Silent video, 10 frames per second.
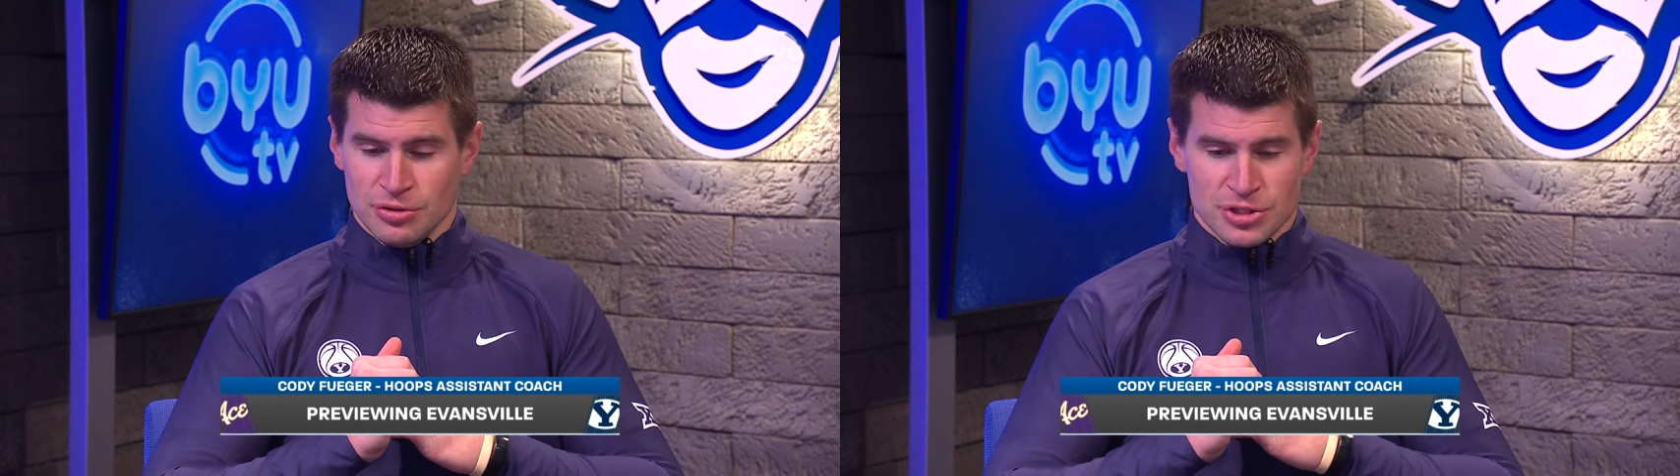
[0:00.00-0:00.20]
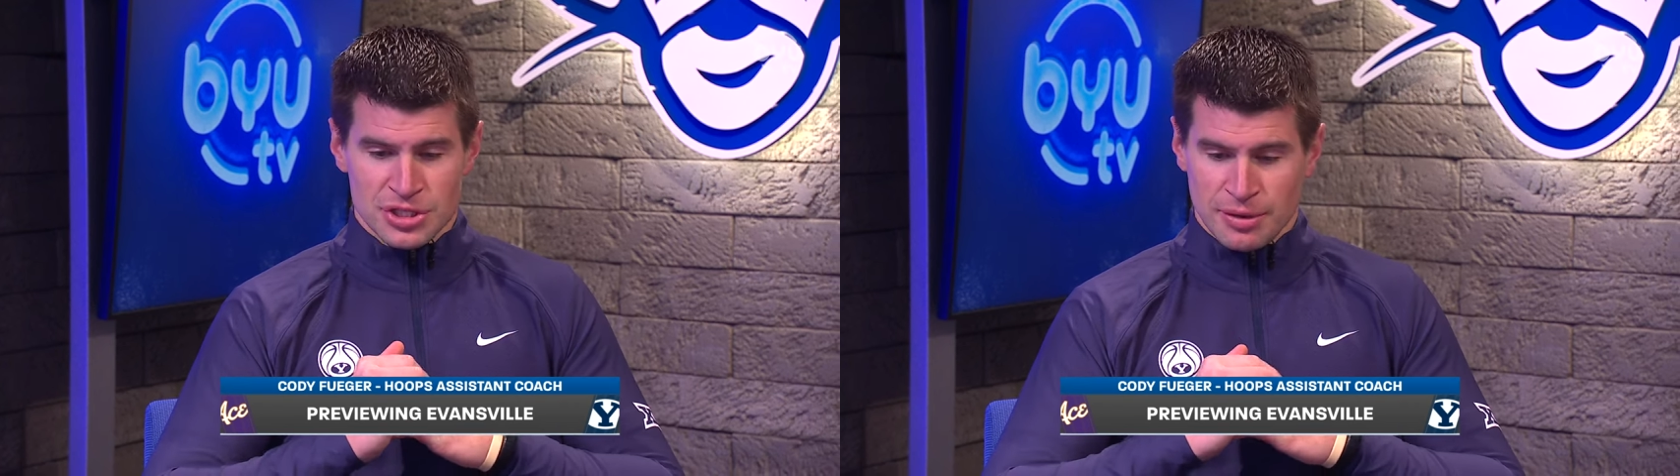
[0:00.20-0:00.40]

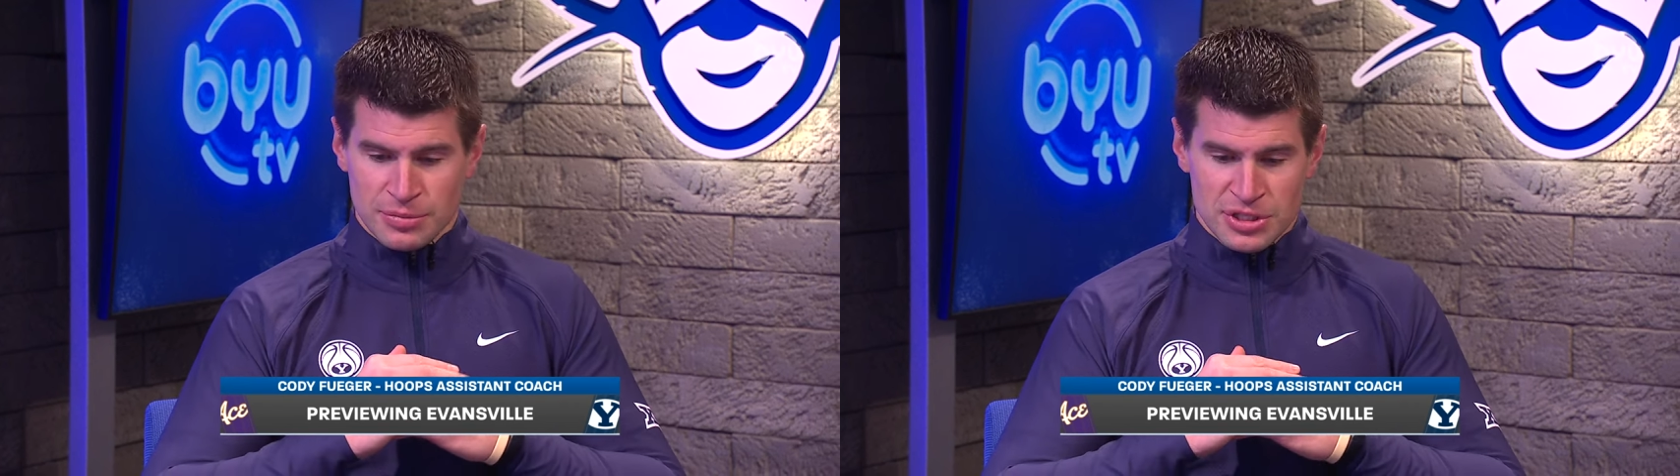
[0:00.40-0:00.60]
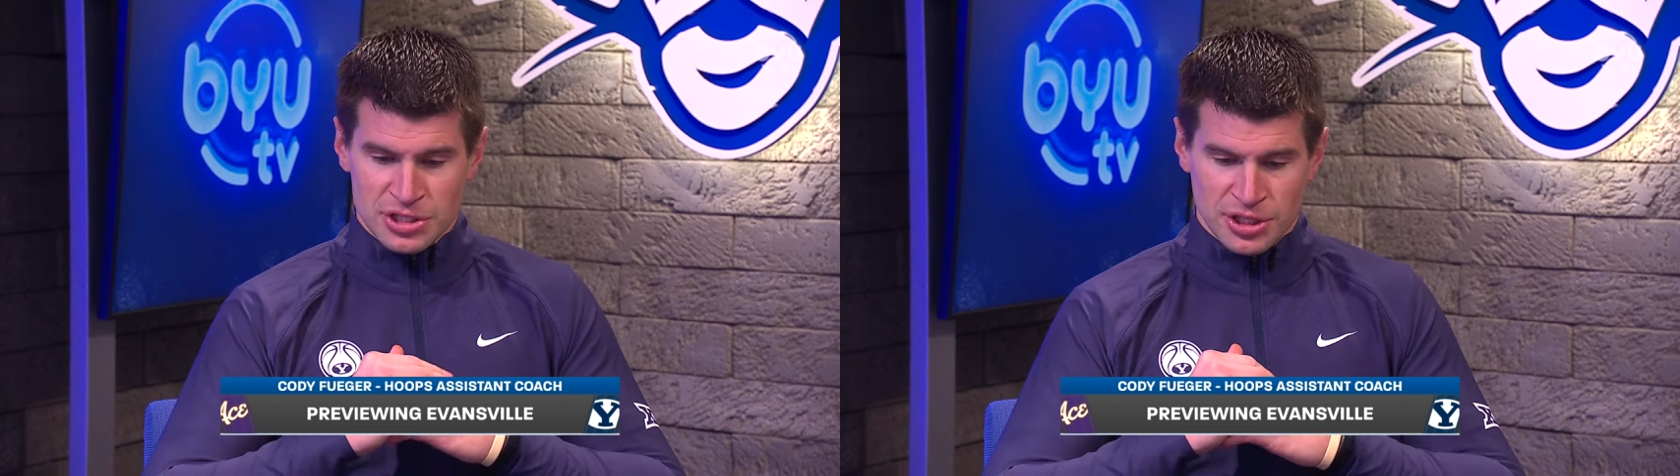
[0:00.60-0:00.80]
huge
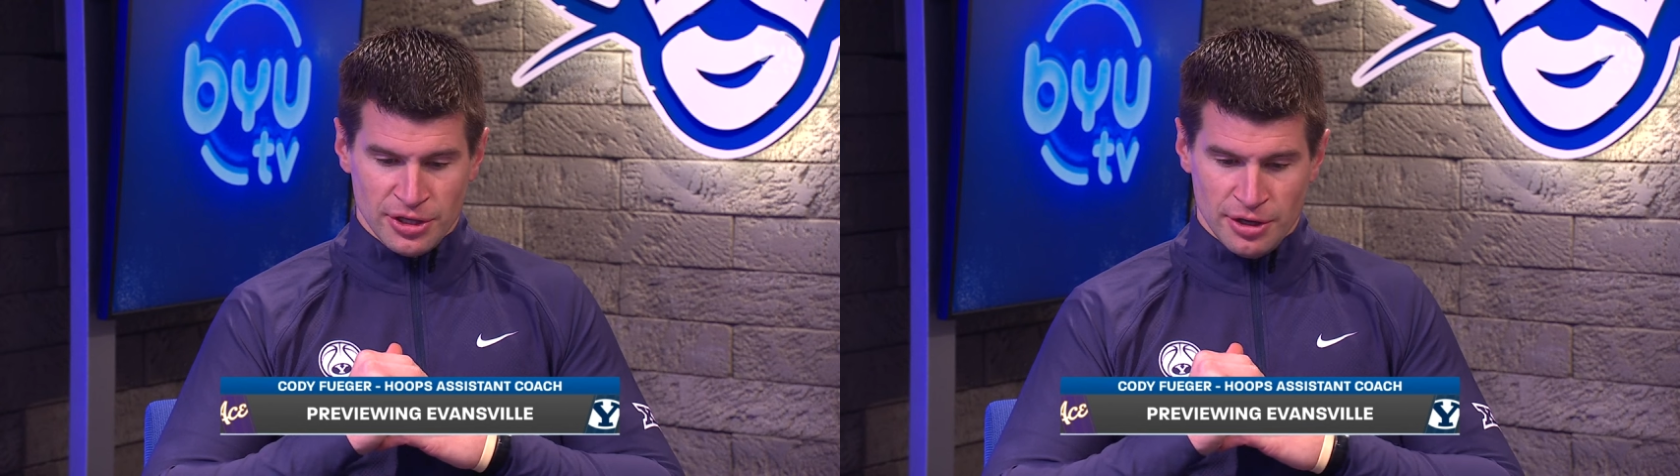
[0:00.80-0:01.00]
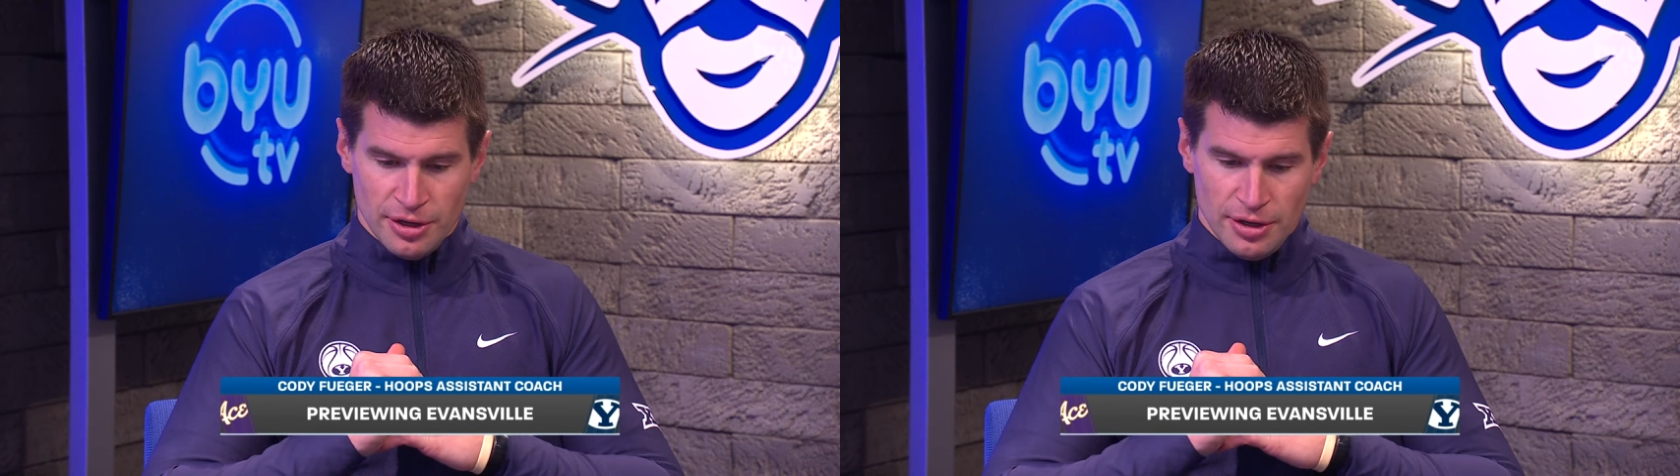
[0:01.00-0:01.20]
step this
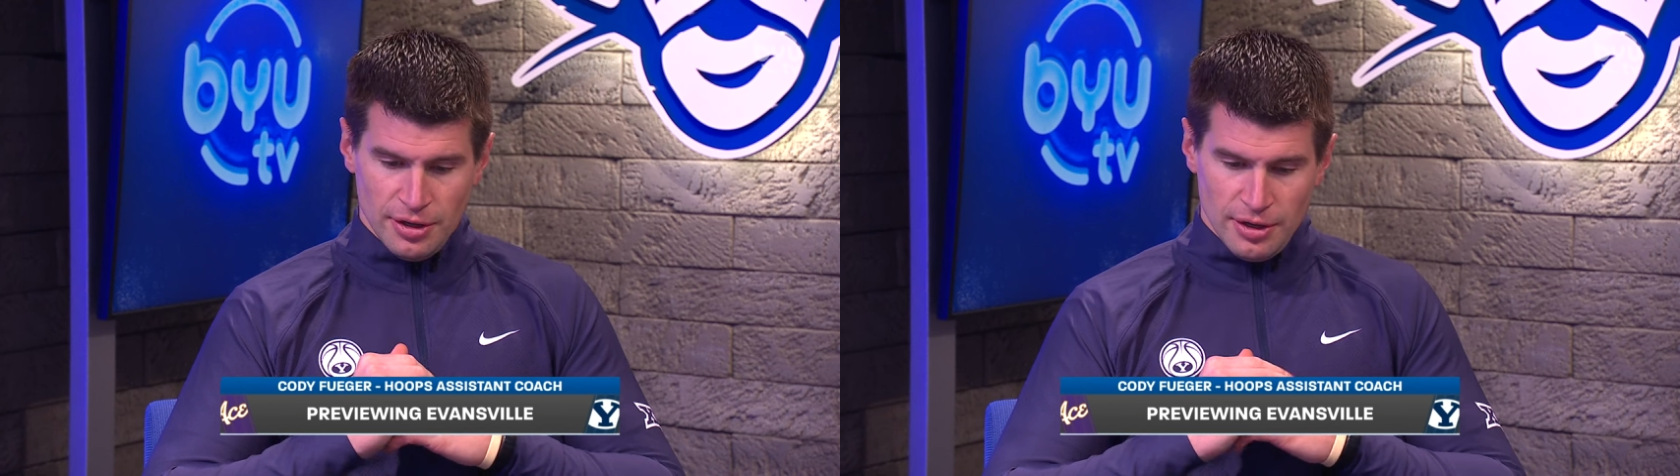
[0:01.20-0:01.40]
year.